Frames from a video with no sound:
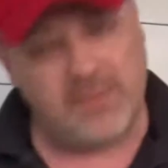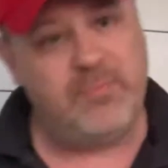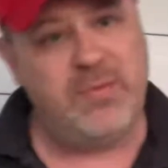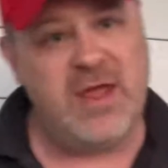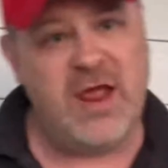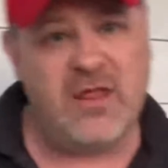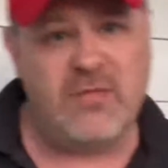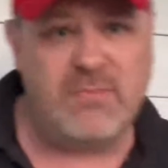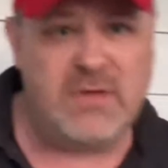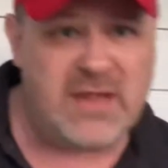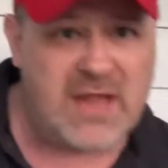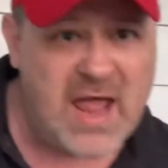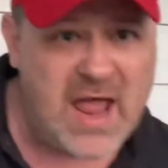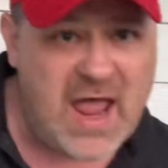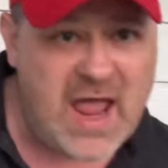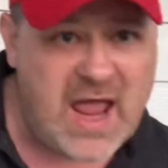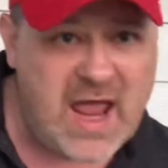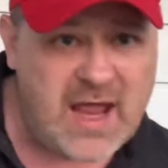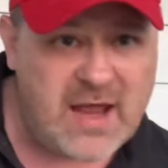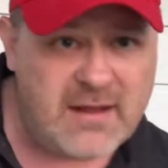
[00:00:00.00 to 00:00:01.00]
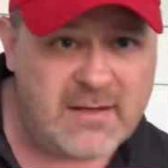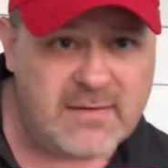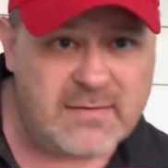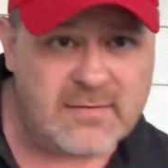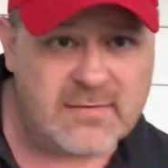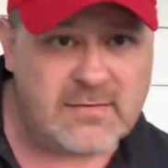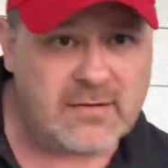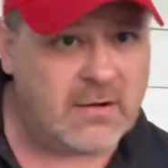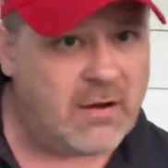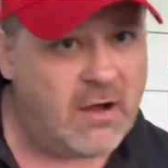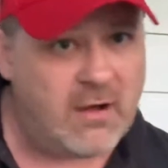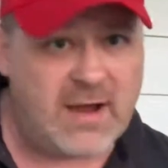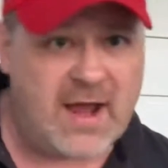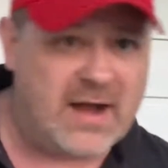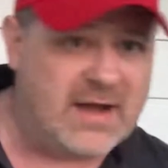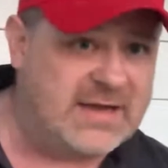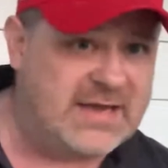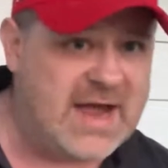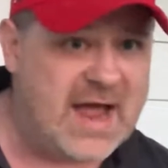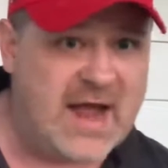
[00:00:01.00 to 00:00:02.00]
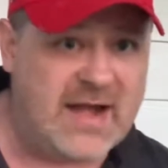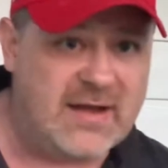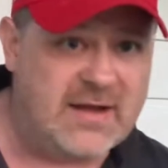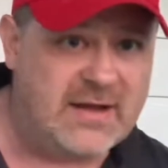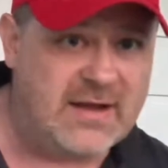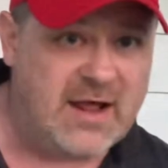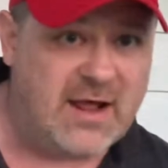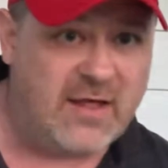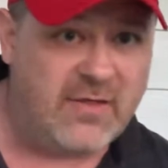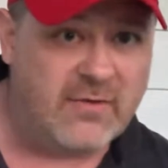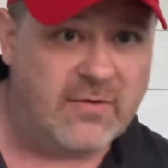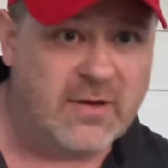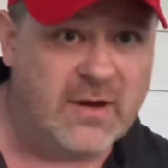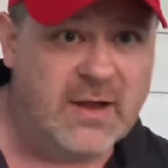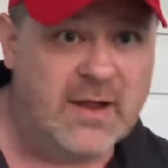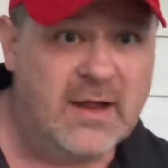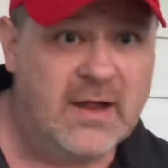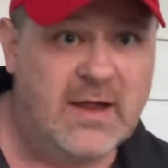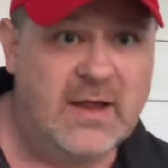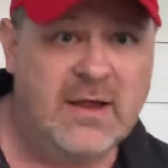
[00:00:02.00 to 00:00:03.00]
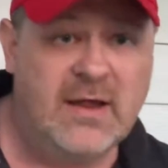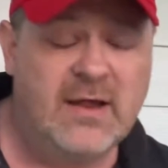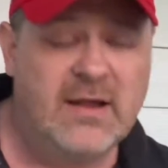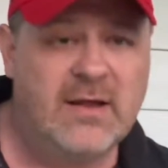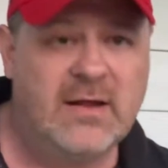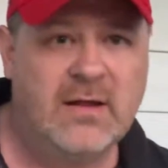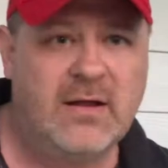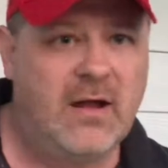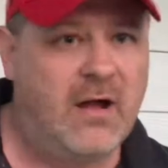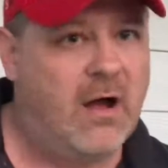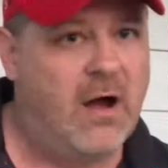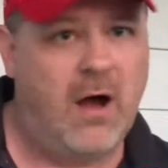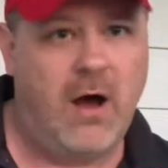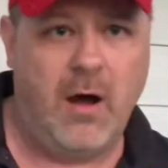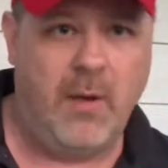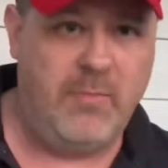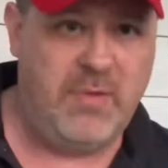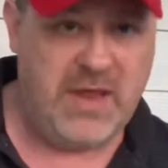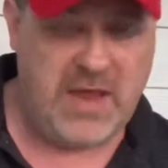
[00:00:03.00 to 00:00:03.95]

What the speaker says: impeachment thing, they're all kind of tied in together. All